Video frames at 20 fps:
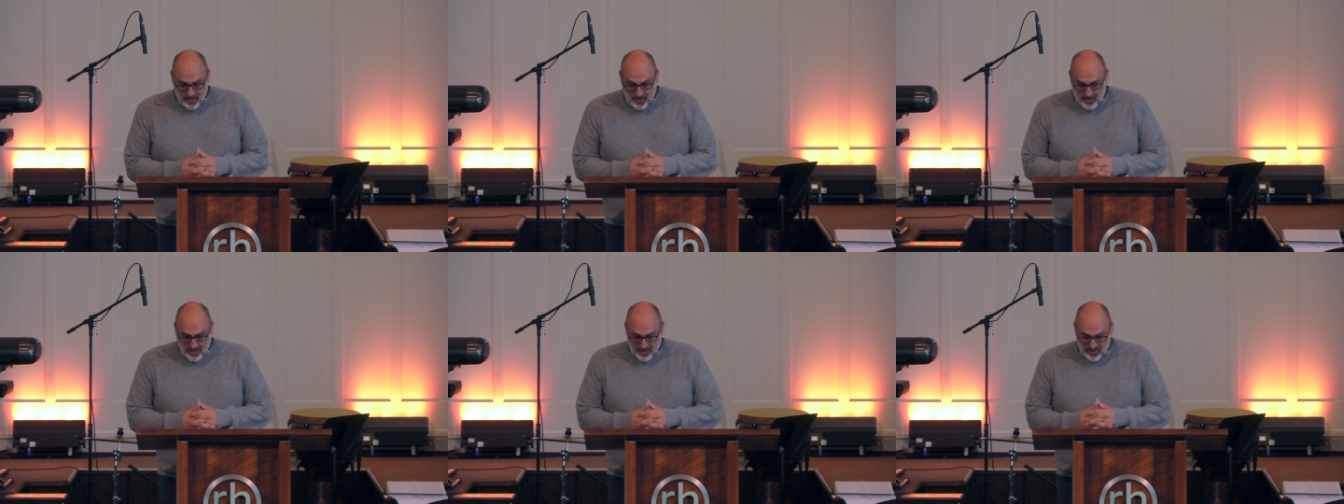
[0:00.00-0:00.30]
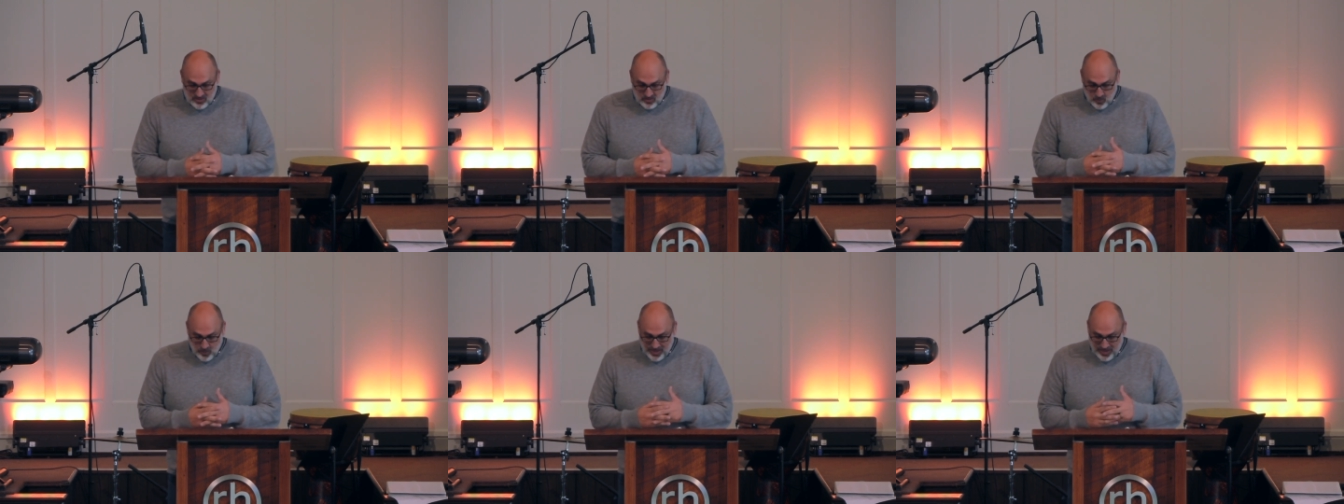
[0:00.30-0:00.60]

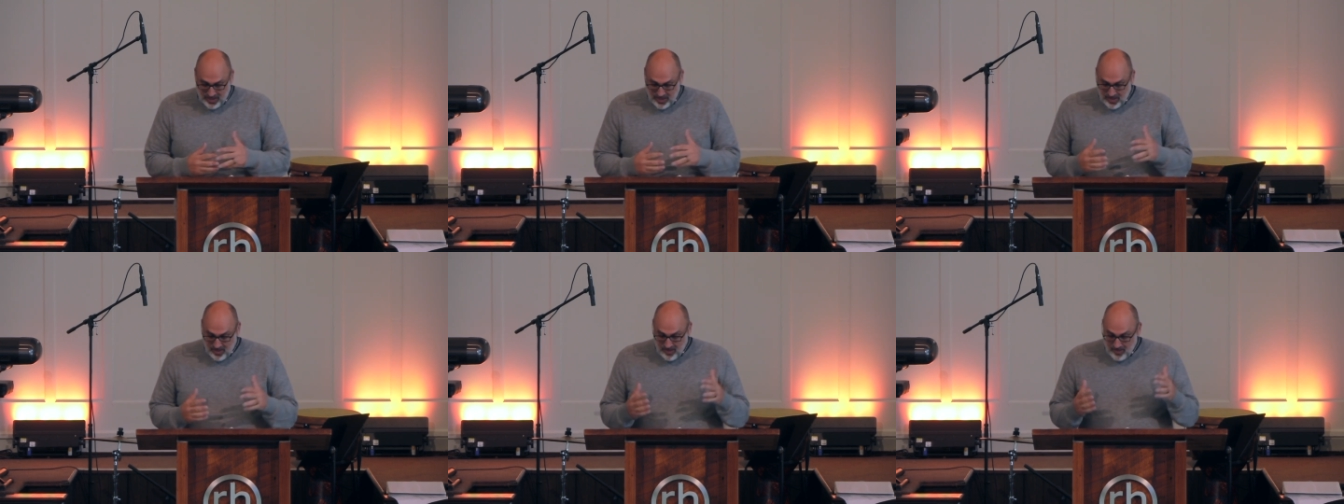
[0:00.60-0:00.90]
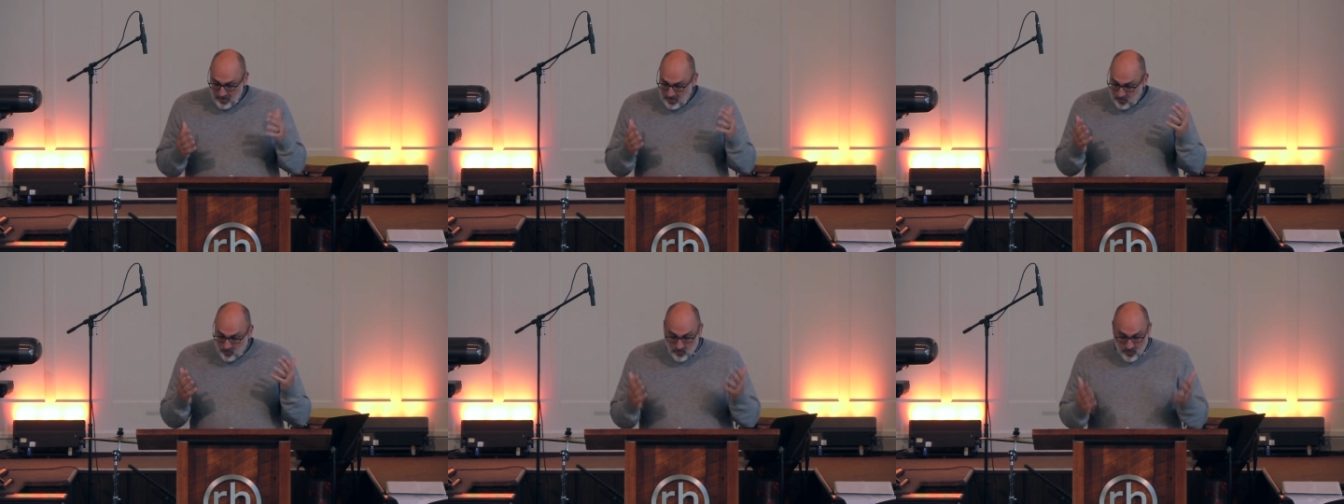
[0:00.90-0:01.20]
this week.
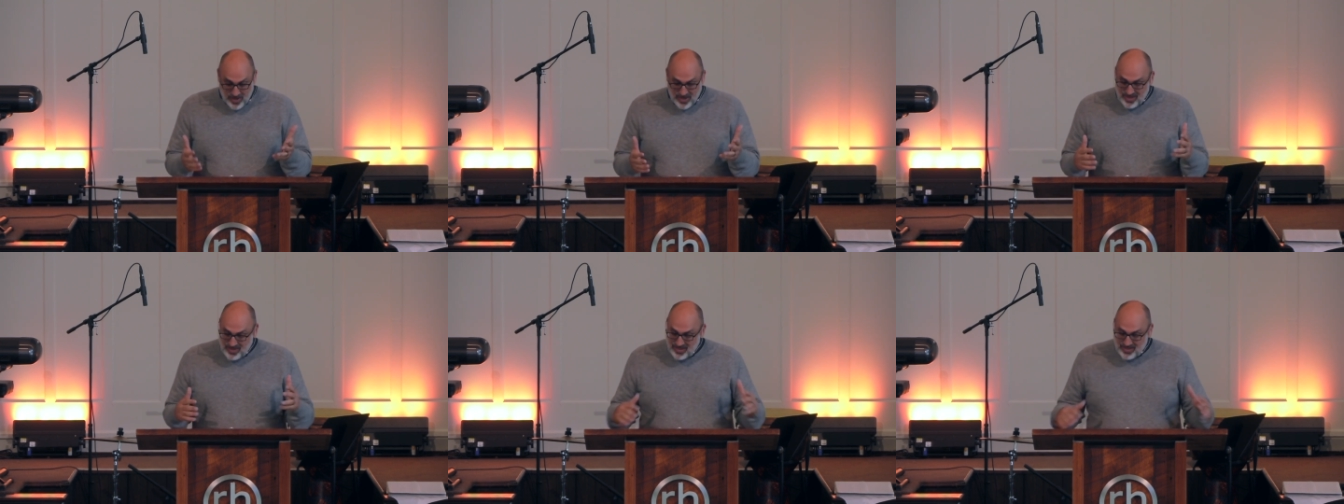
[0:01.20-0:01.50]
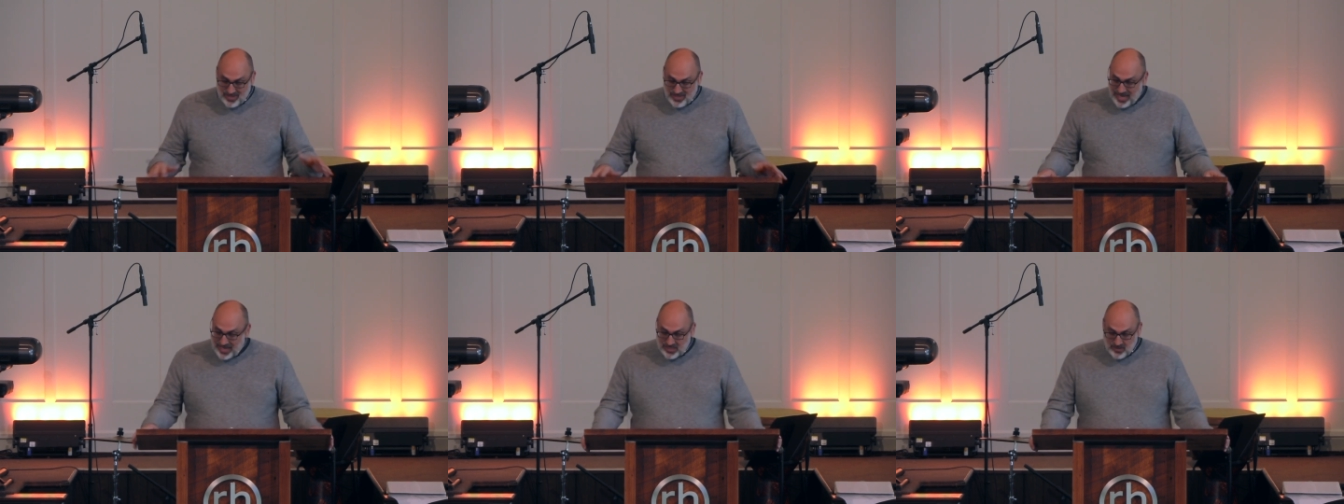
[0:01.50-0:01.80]
But read the
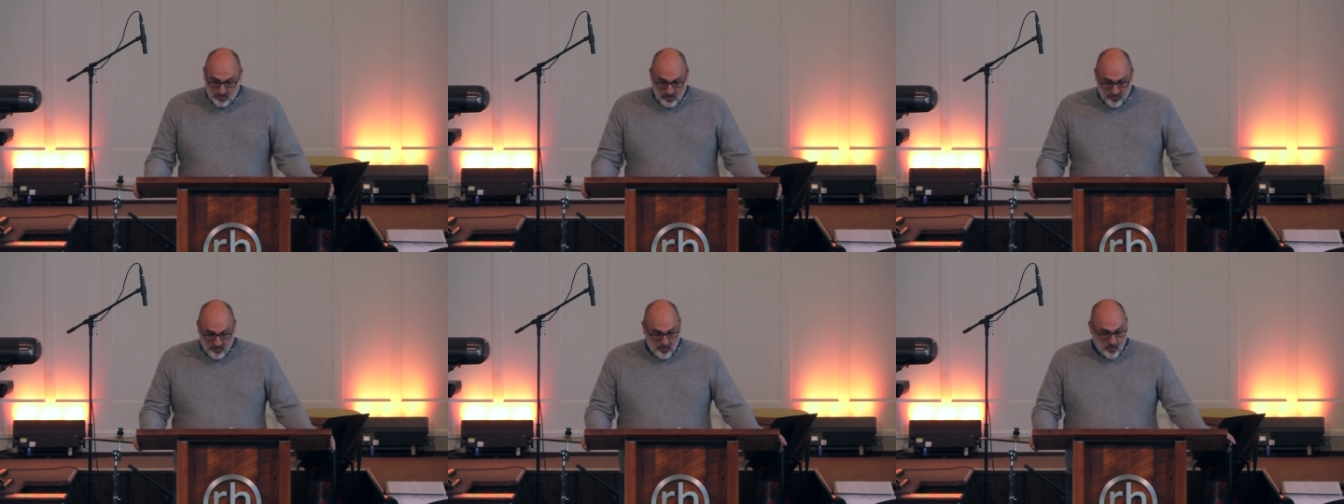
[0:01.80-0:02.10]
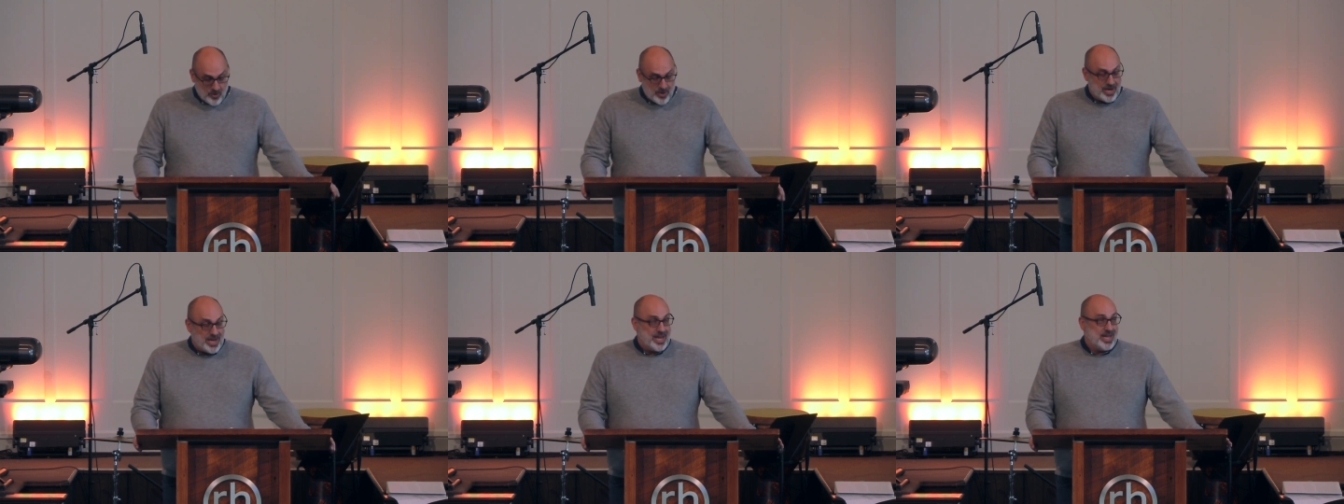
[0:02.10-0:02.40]
text
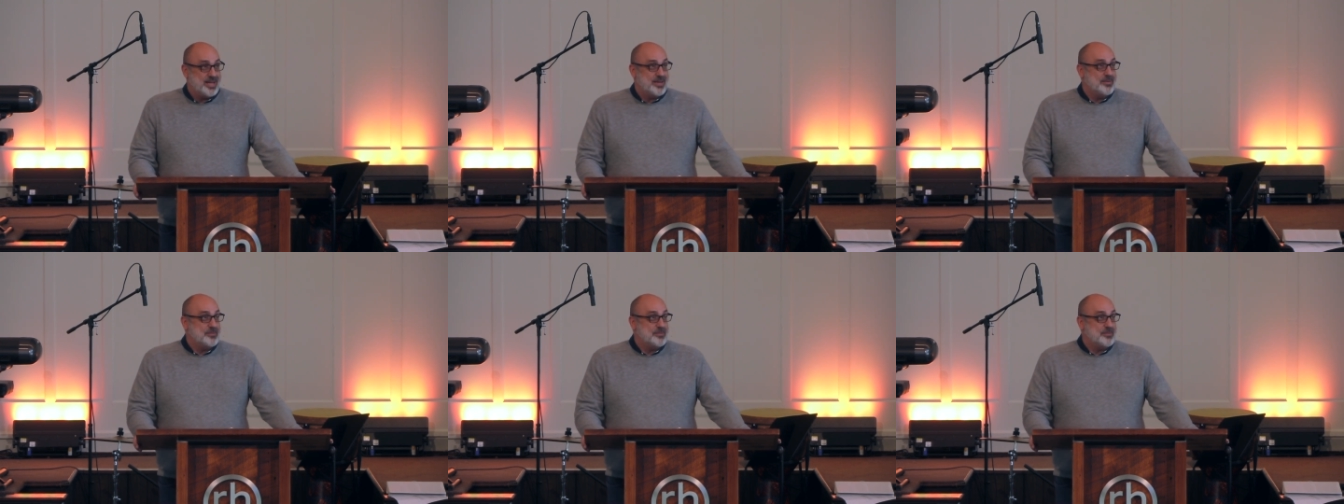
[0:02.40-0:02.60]
beforehand.